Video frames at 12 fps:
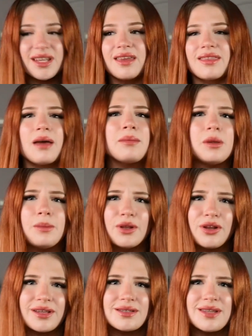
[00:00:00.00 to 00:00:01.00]
That made me
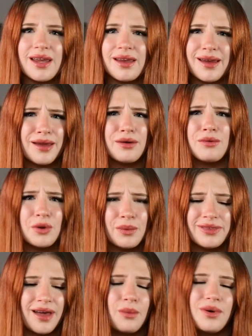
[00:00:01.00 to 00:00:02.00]
look insane. I don't know what
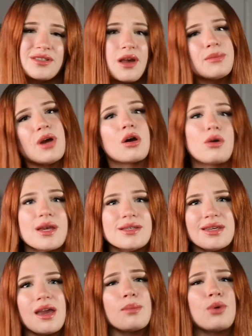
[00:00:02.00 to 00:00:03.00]
that was. I'm not
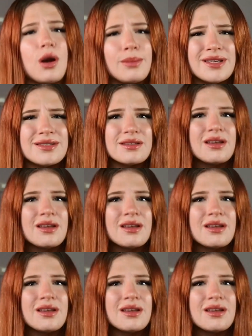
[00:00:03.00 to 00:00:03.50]
crazy, I promise.